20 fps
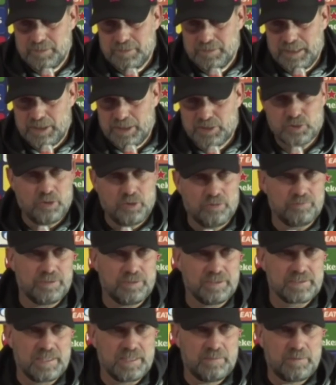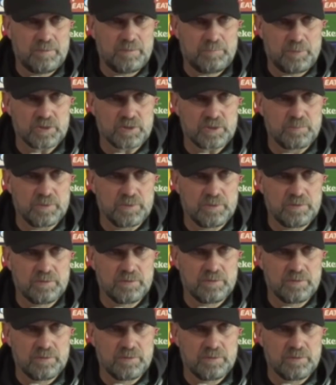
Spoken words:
as often as somehow possible.